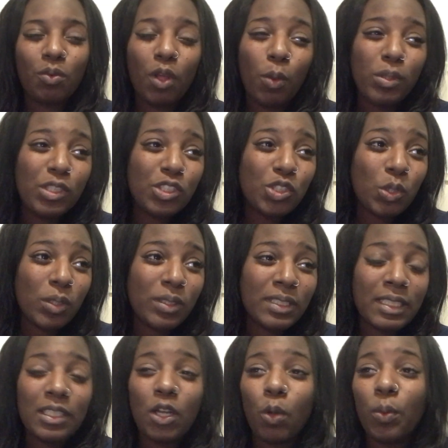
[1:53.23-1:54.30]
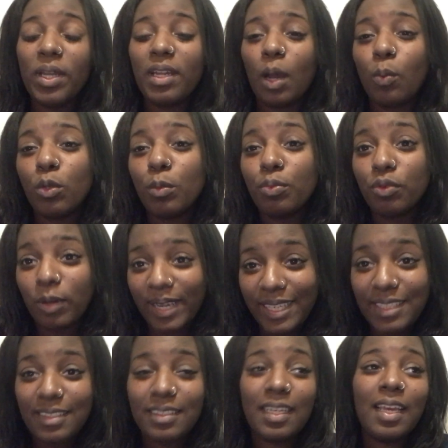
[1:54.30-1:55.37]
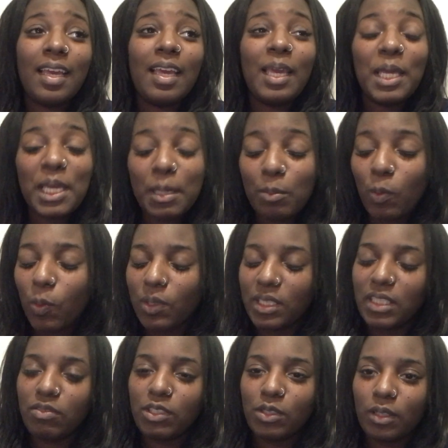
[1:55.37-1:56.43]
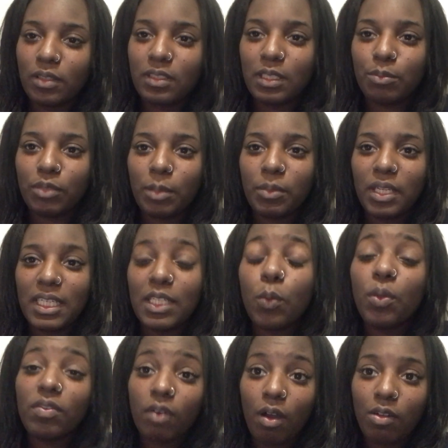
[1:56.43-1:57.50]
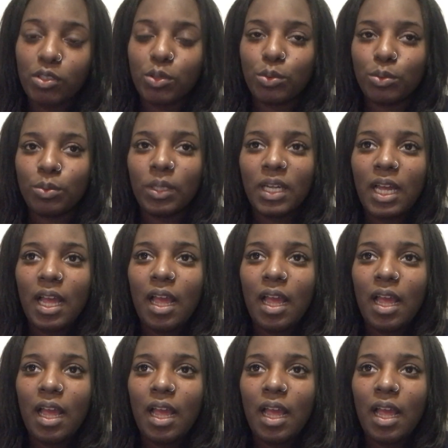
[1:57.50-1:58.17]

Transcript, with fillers: Although his shot didn't go in, I will praise him on his return to the Premier League with Arsenal